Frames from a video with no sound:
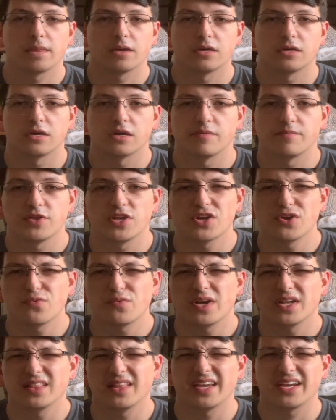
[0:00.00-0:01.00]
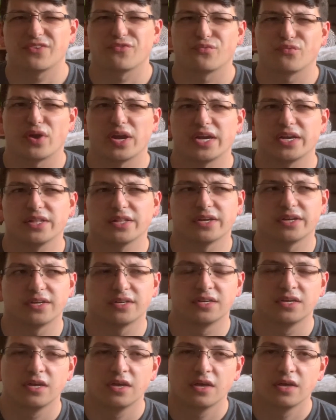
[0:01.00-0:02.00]
You don't want like
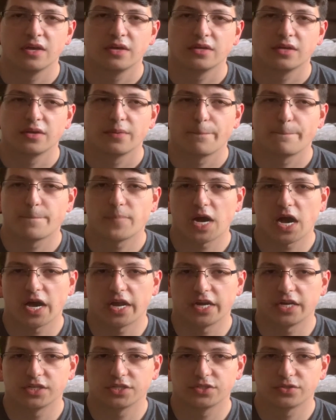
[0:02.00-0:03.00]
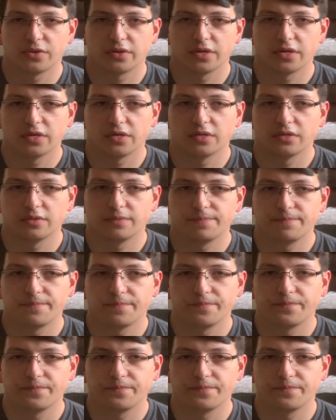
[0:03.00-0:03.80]
regular potting soil